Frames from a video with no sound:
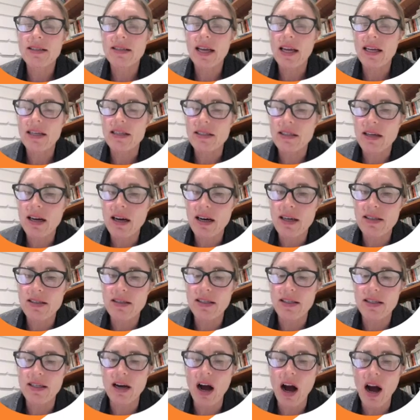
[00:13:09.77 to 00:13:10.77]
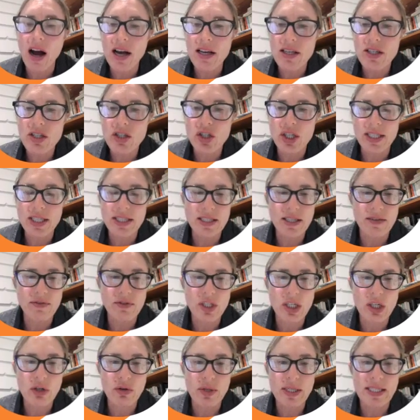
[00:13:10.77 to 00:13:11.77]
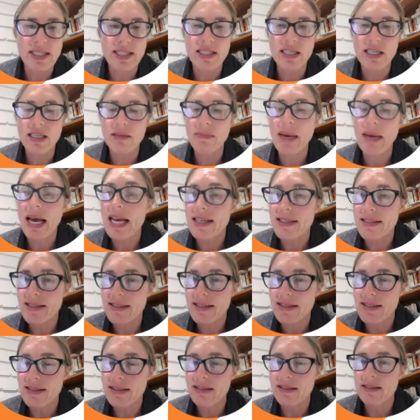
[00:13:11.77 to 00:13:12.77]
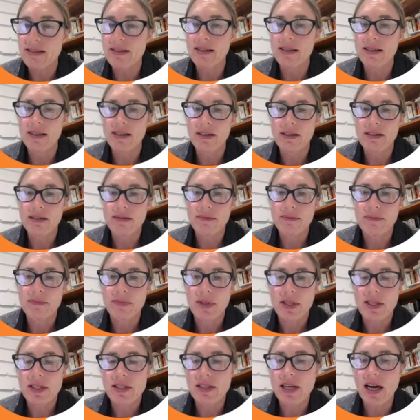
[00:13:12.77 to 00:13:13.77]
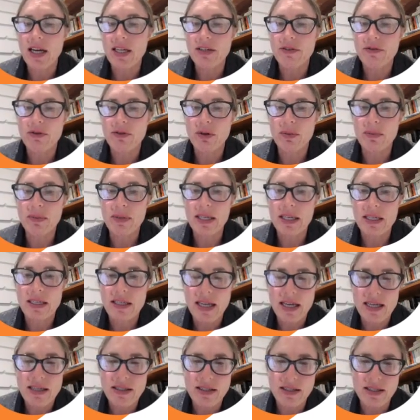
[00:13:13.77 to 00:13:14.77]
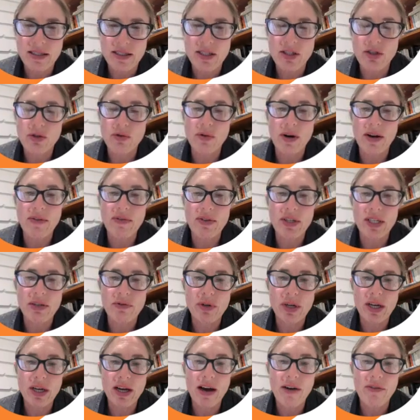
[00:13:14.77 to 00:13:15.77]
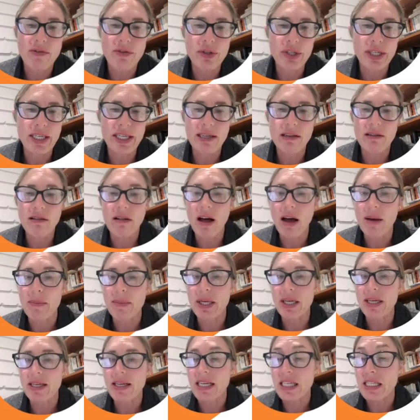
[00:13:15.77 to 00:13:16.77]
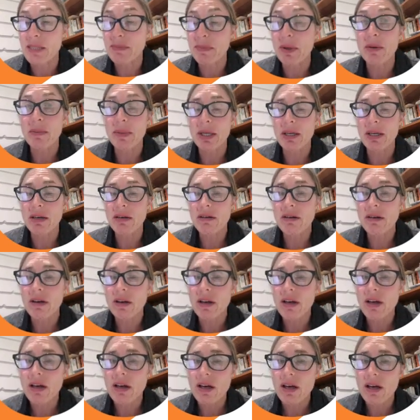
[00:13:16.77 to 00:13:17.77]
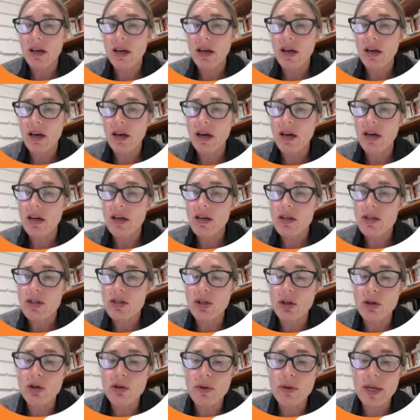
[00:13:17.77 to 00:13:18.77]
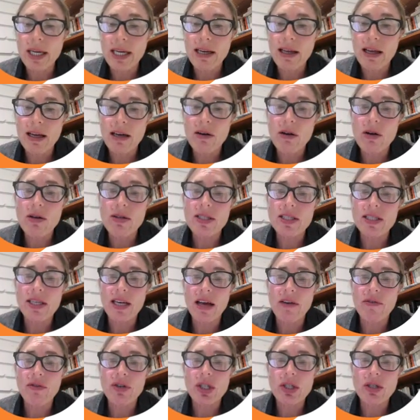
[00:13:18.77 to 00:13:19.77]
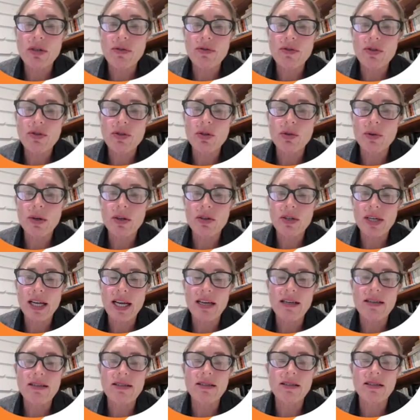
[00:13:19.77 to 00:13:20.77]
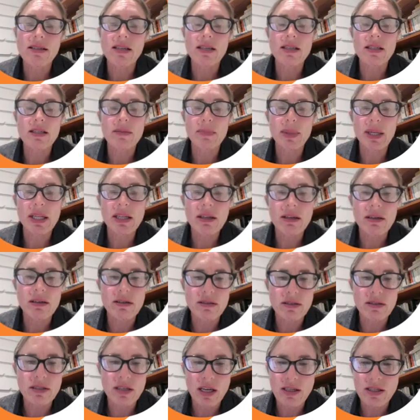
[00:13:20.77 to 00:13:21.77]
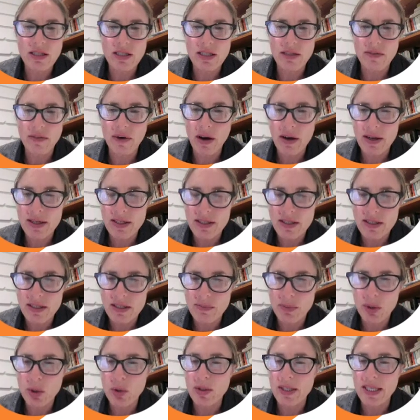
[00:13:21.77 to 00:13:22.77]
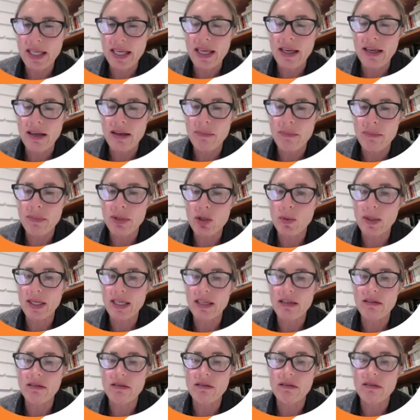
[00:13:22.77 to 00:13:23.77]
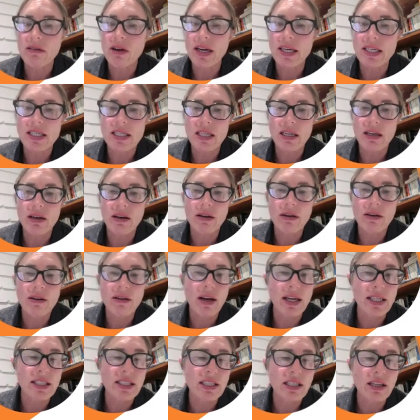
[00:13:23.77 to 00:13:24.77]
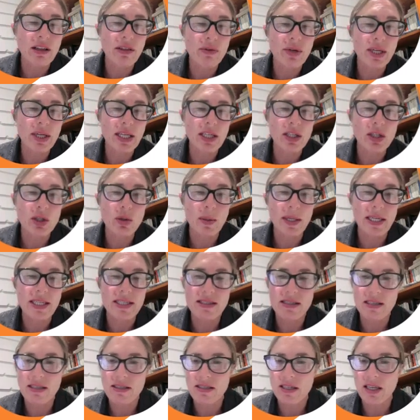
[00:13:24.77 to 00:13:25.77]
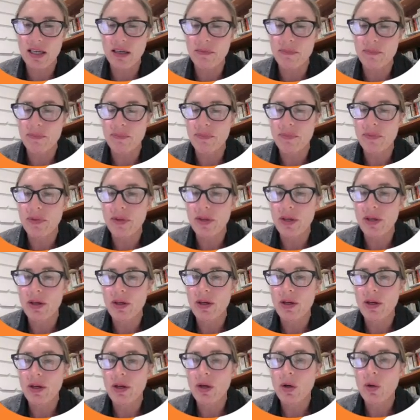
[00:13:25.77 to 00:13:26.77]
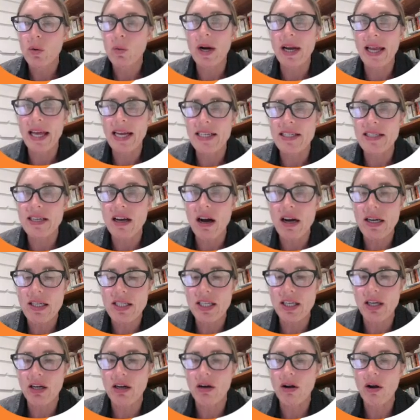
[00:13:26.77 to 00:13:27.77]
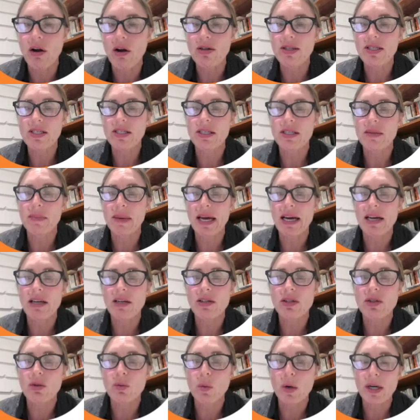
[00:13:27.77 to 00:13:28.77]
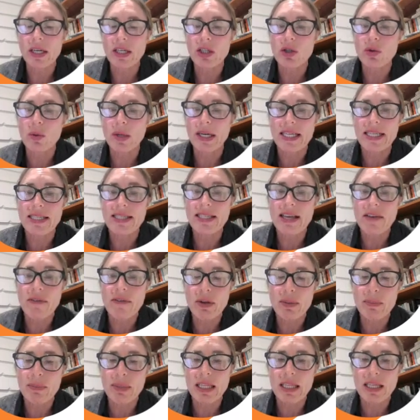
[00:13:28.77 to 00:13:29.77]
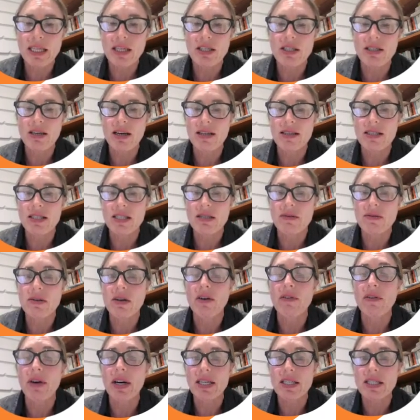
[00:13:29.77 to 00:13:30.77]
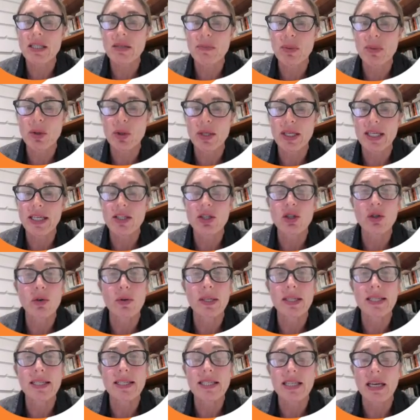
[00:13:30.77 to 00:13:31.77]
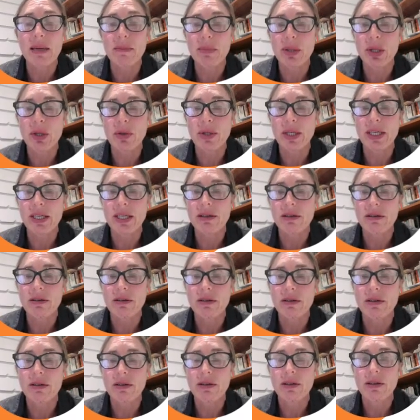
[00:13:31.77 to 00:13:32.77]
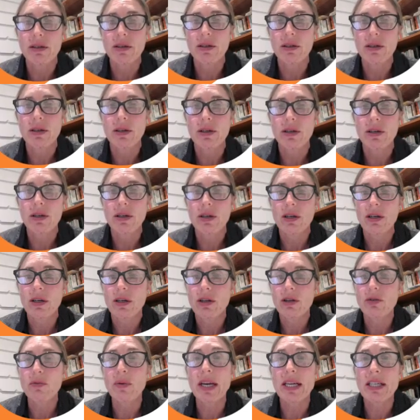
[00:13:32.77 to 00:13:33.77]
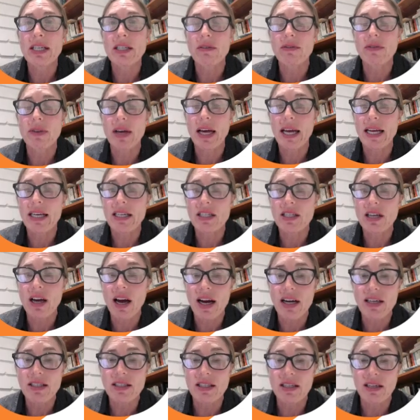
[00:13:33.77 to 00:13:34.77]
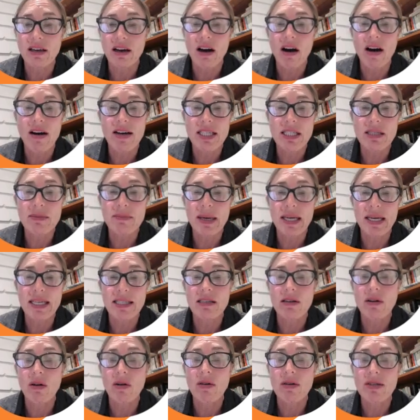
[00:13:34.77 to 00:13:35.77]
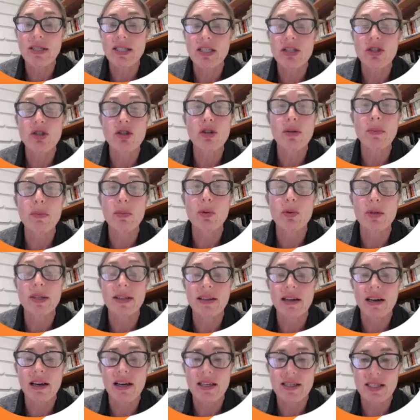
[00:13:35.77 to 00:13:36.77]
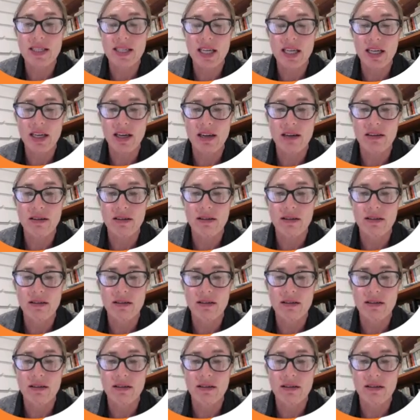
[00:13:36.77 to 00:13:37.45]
Antarctic ice sheets have decreased in mass. Data from NASA's Gravity Recovery and Climate Experiment show Greenland lost an average of 286 billion tonnes of ice per year between 1993 and 2016, while Antarctica lost about 127 billion tonnes of ice per year during the same period. The rate of Antarctica ice mass loss has tripled in the last decade.